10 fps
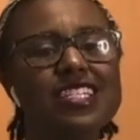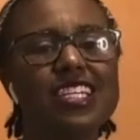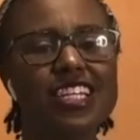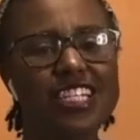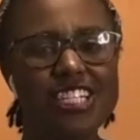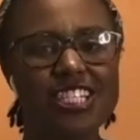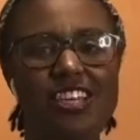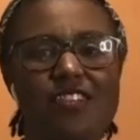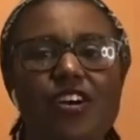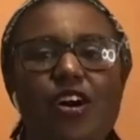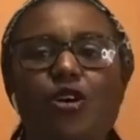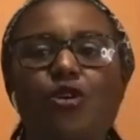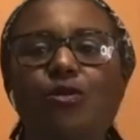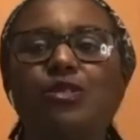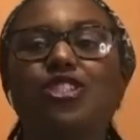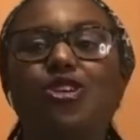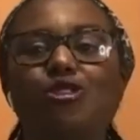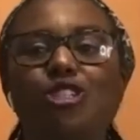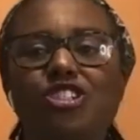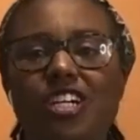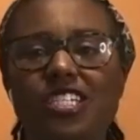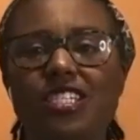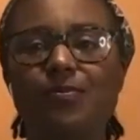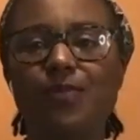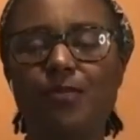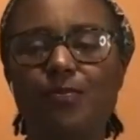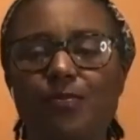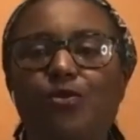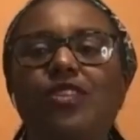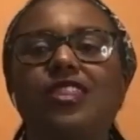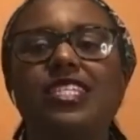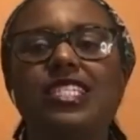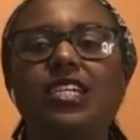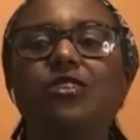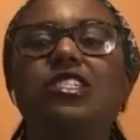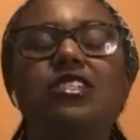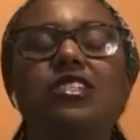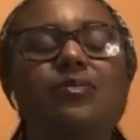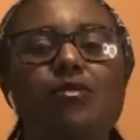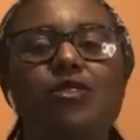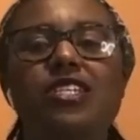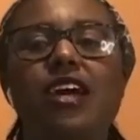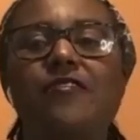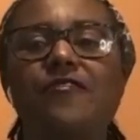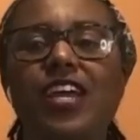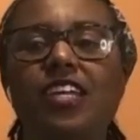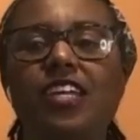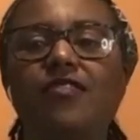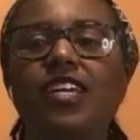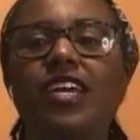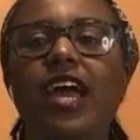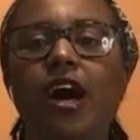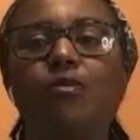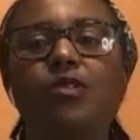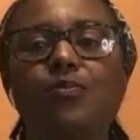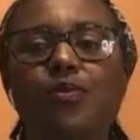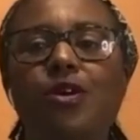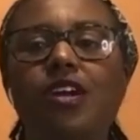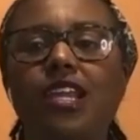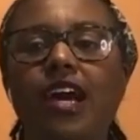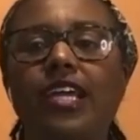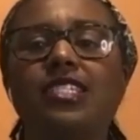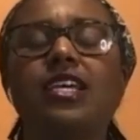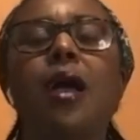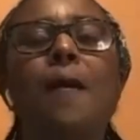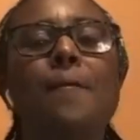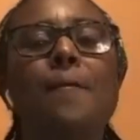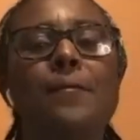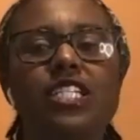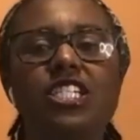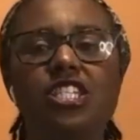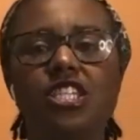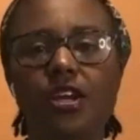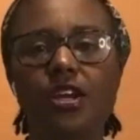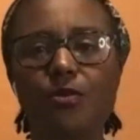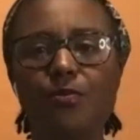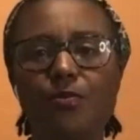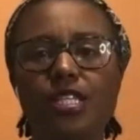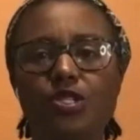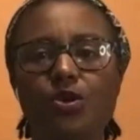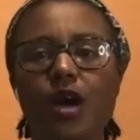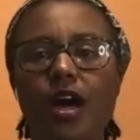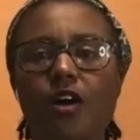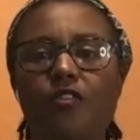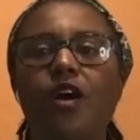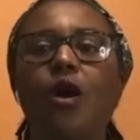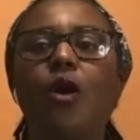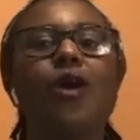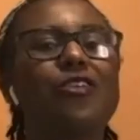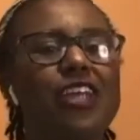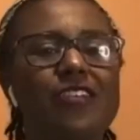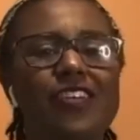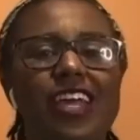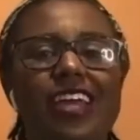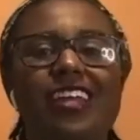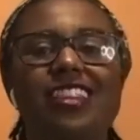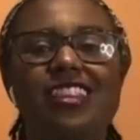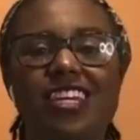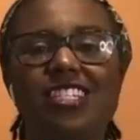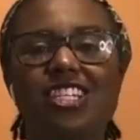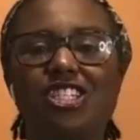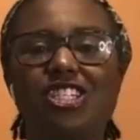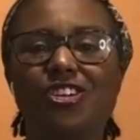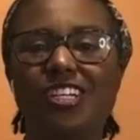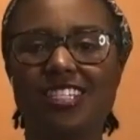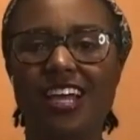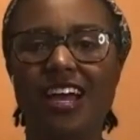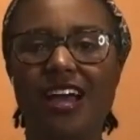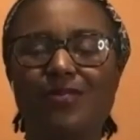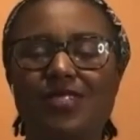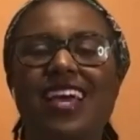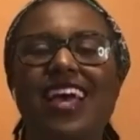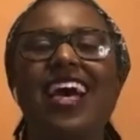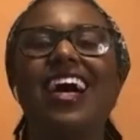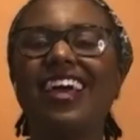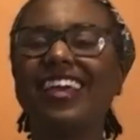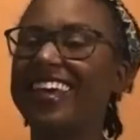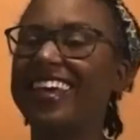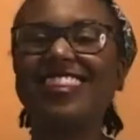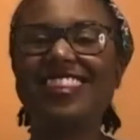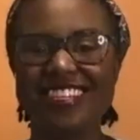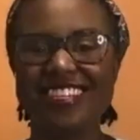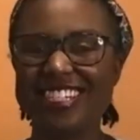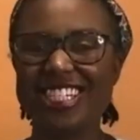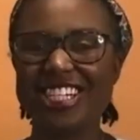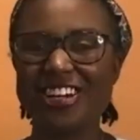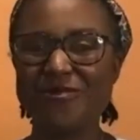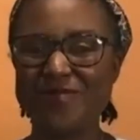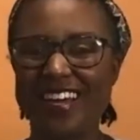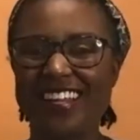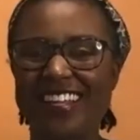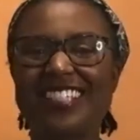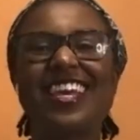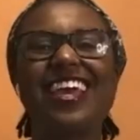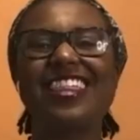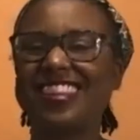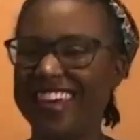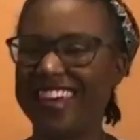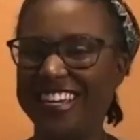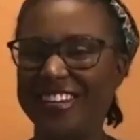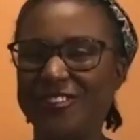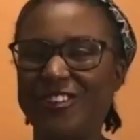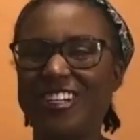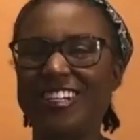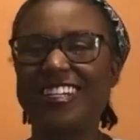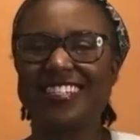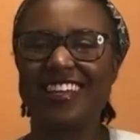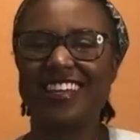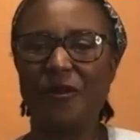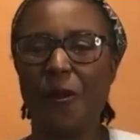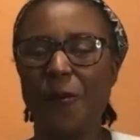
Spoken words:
This initiative equips those trusted people with the skills to be able to effectively help support clients manage their mental health while navigating these uncertain times. Again, this is Sheer Balance, and thank you for listening.